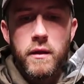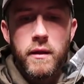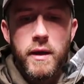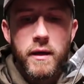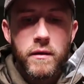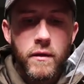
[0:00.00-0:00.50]

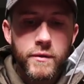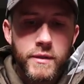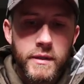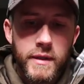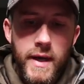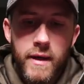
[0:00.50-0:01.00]
that
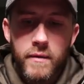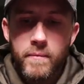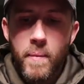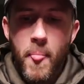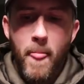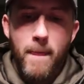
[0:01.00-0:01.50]
closes
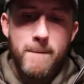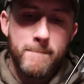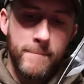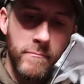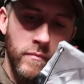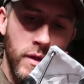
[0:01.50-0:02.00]
down
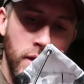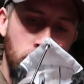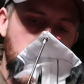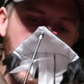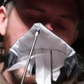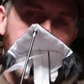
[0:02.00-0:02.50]

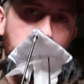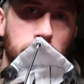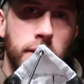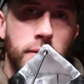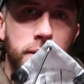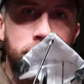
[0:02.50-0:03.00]
and
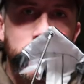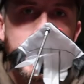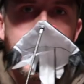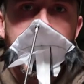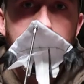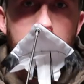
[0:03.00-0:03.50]
then you would
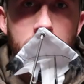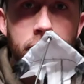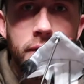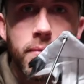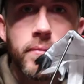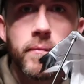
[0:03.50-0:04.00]
just turn
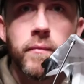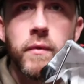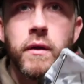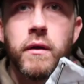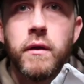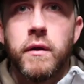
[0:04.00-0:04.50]

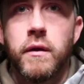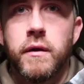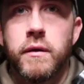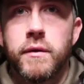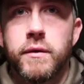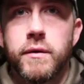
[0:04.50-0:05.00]

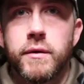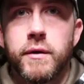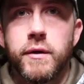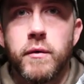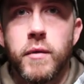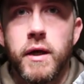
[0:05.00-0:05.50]

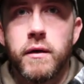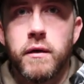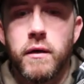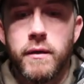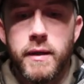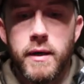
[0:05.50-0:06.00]
turn your button
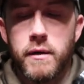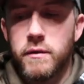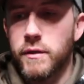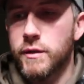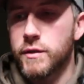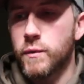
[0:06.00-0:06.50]
on
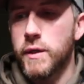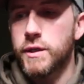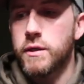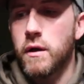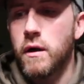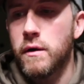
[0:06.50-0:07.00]
there your
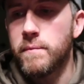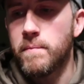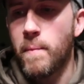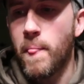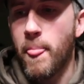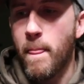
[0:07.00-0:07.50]
switch on